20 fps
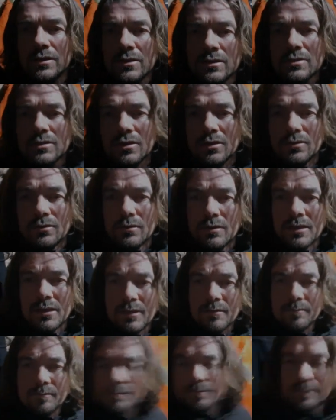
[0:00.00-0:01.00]
So
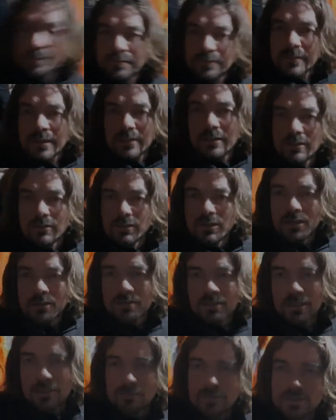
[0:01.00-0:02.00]
you know,
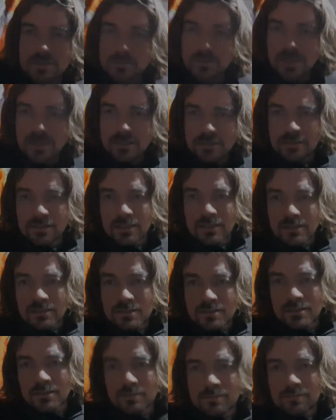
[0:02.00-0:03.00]
that was my
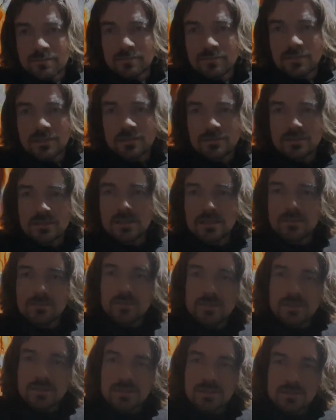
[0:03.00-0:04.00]
thing. That
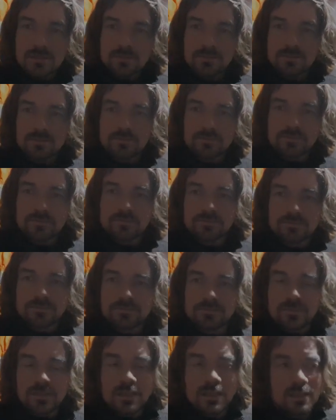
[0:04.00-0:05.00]
was
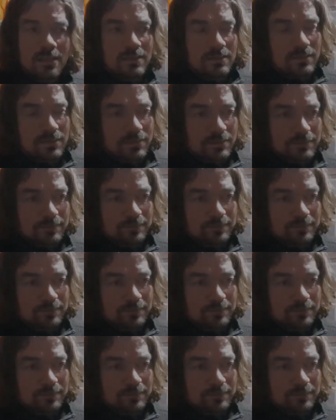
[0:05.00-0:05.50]
kind of